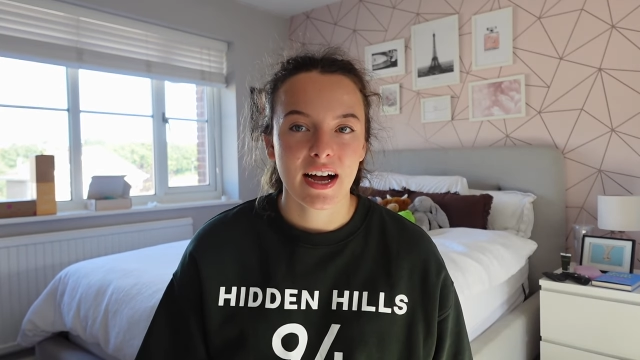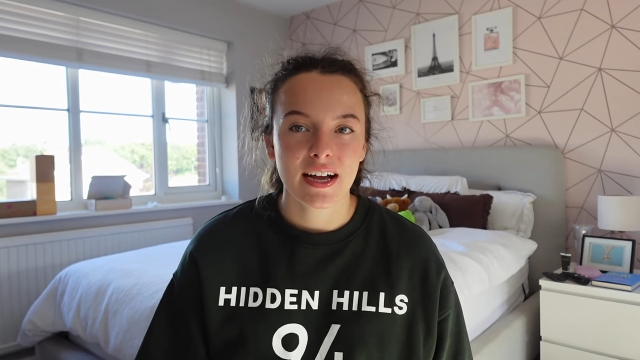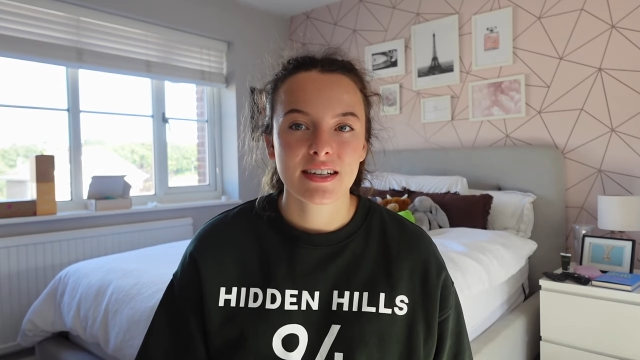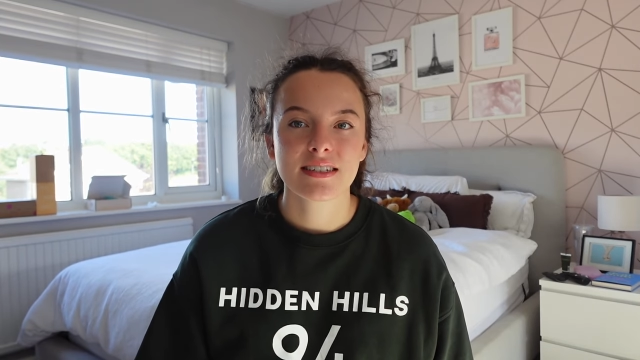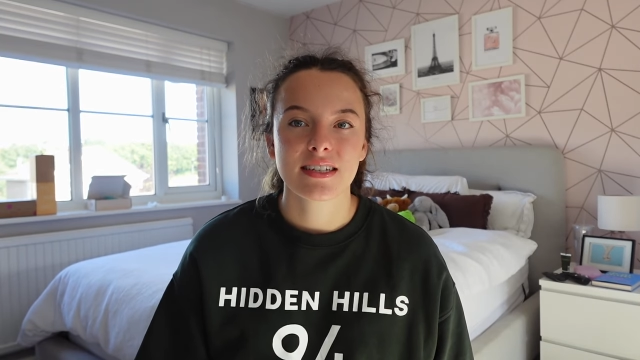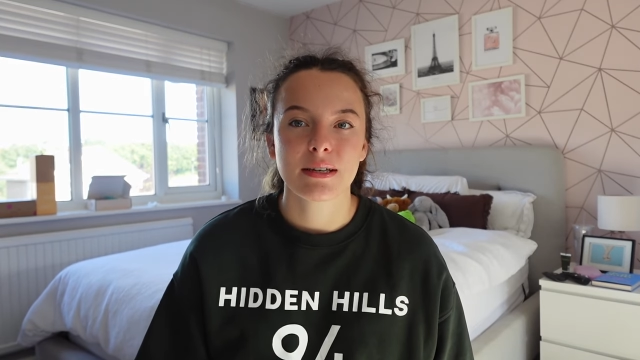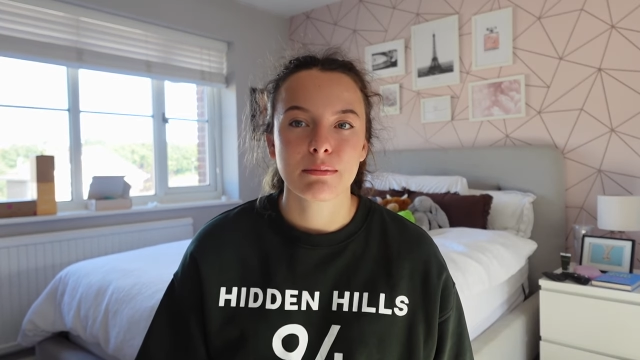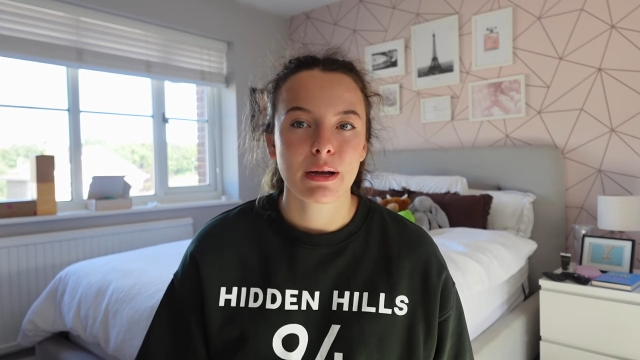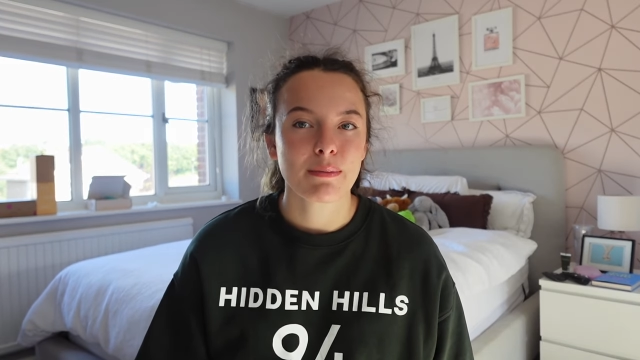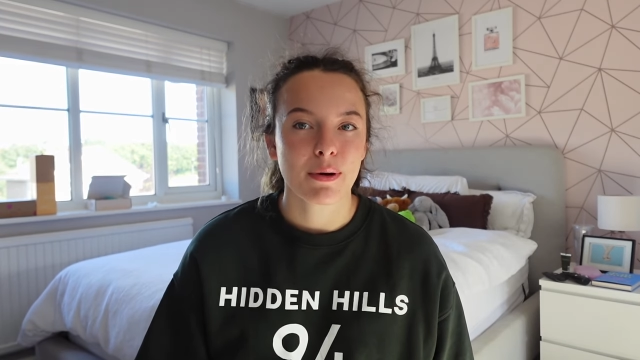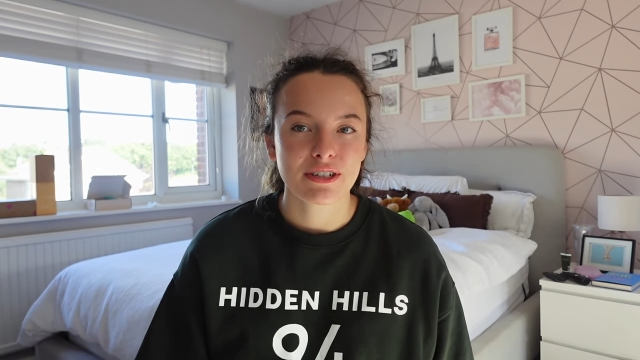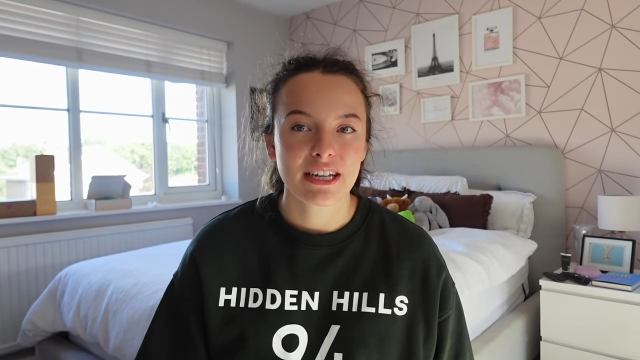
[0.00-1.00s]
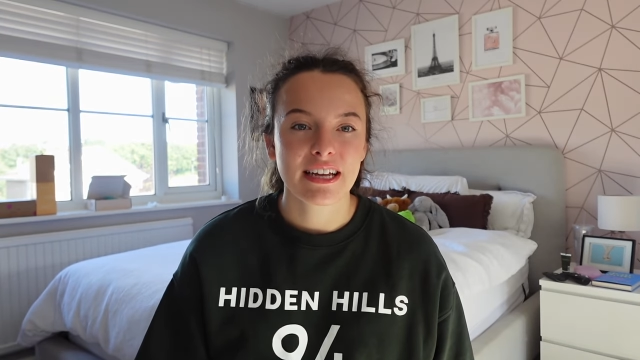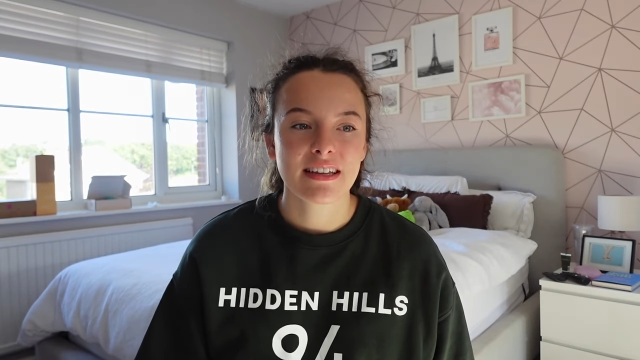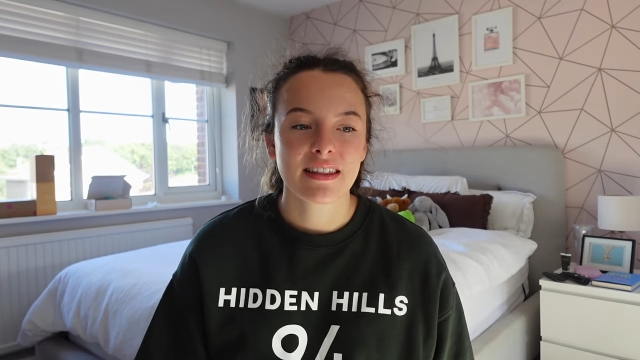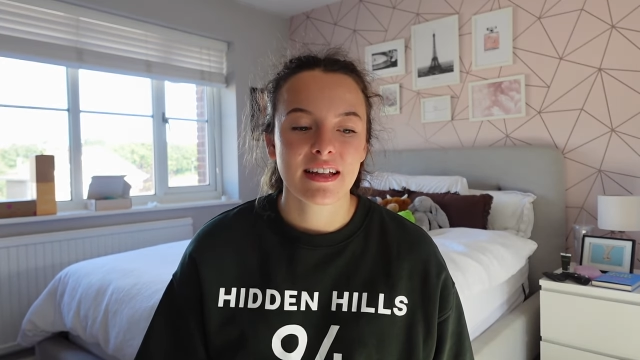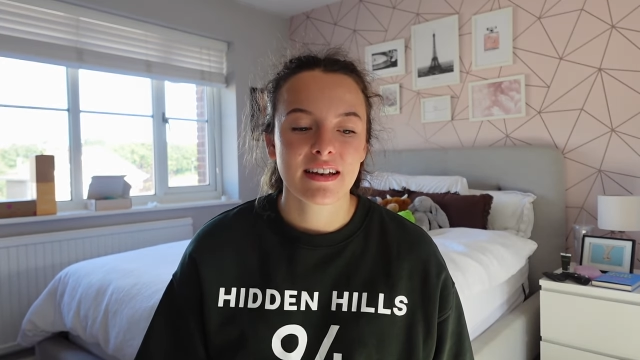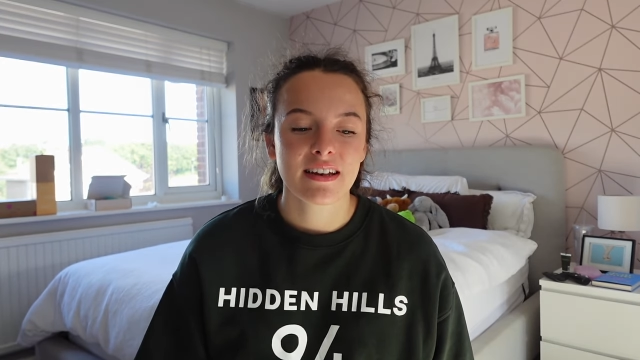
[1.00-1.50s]
I see my
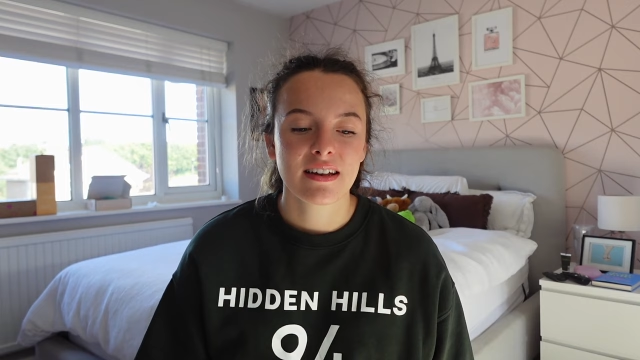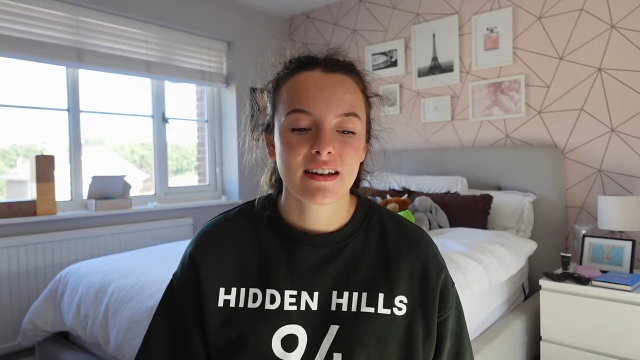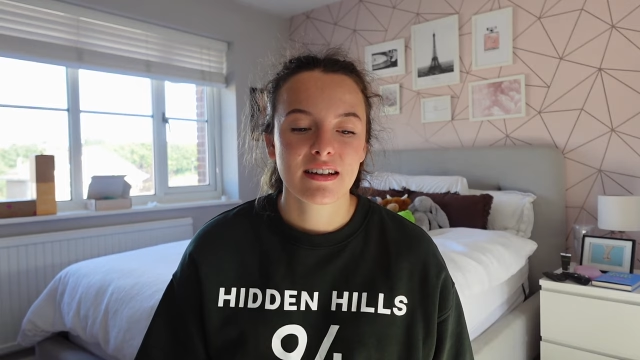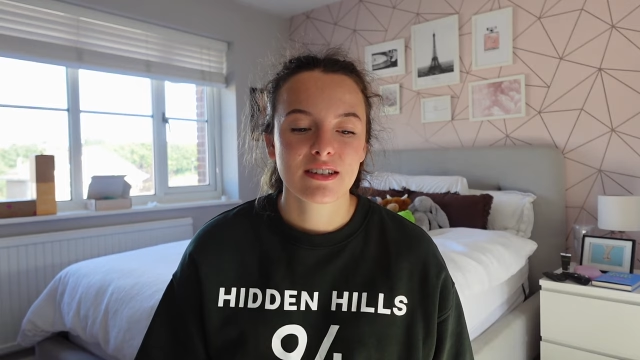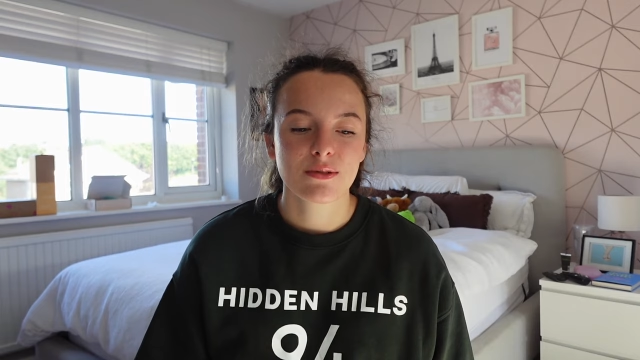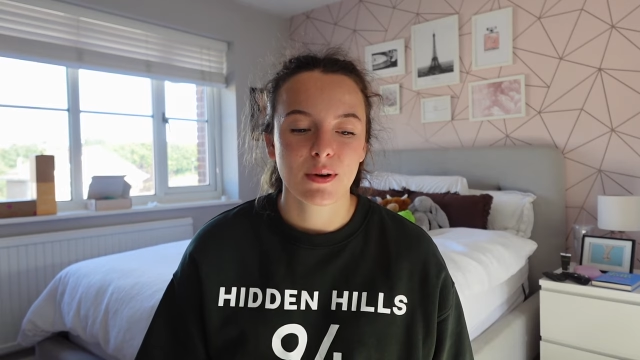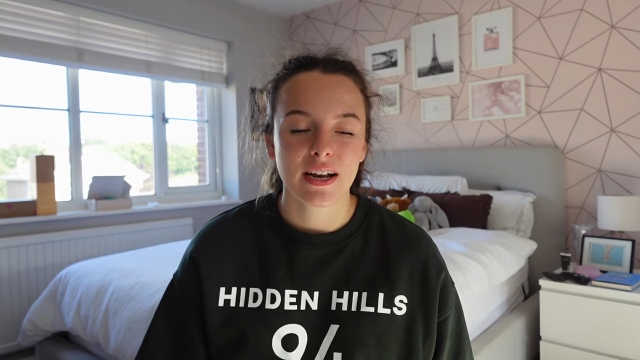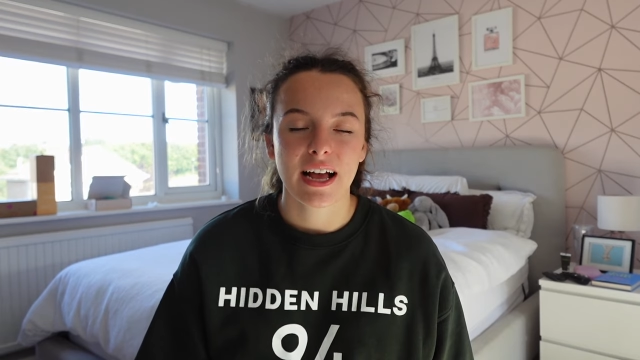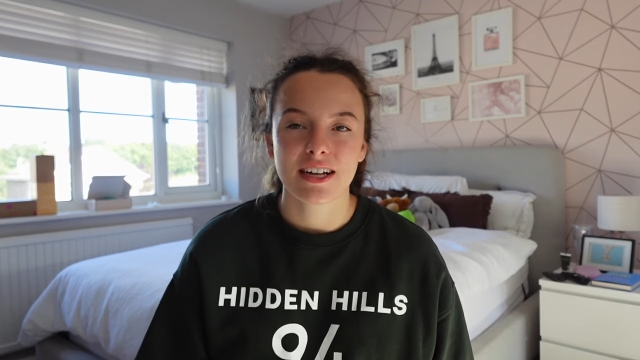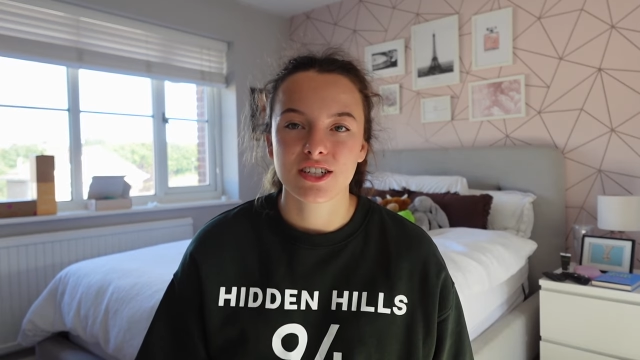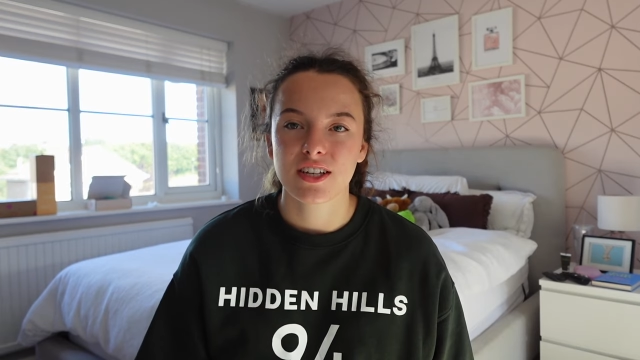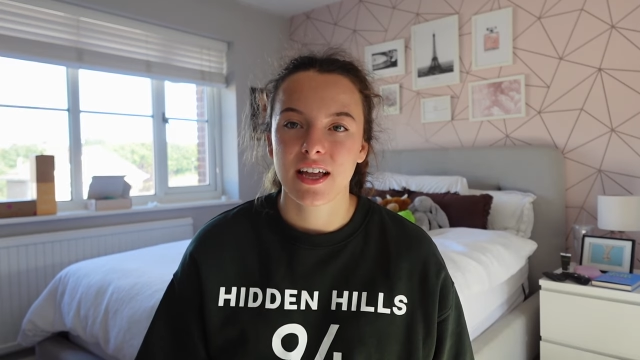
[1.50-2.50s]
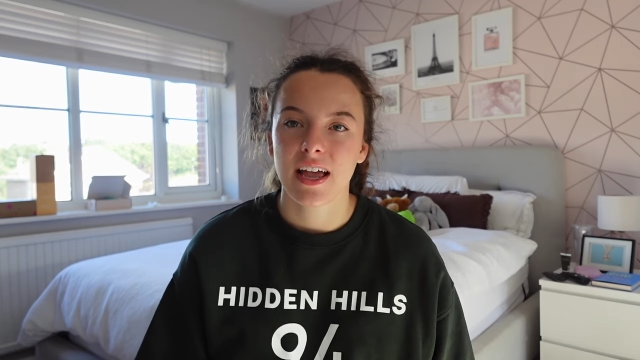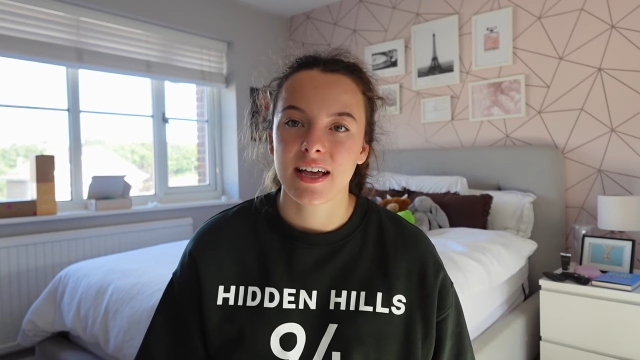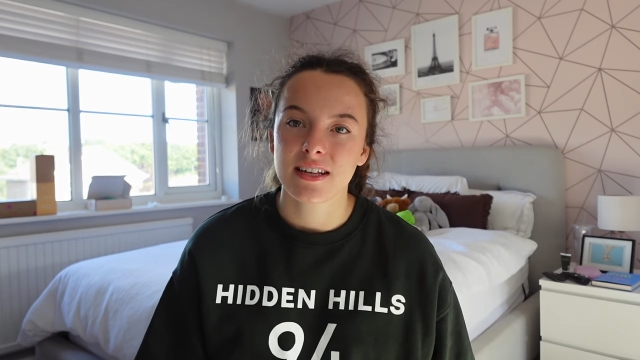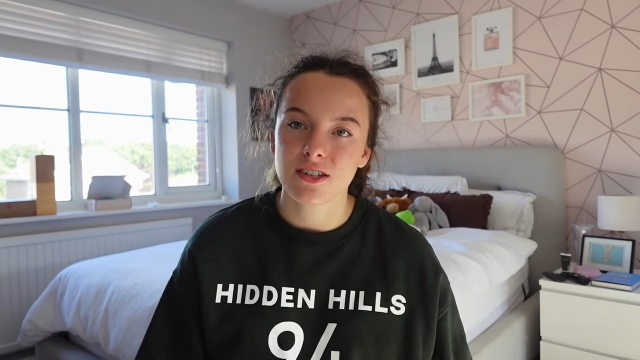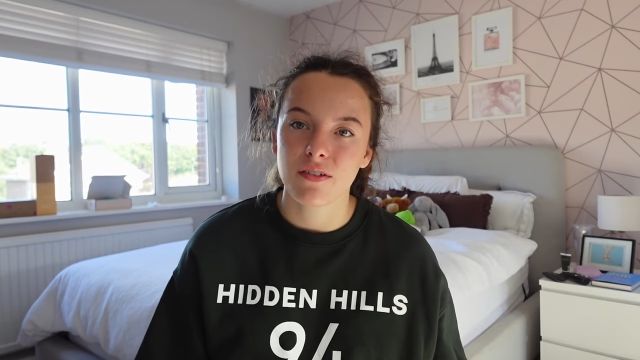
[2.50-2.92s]
body than to what it actually is.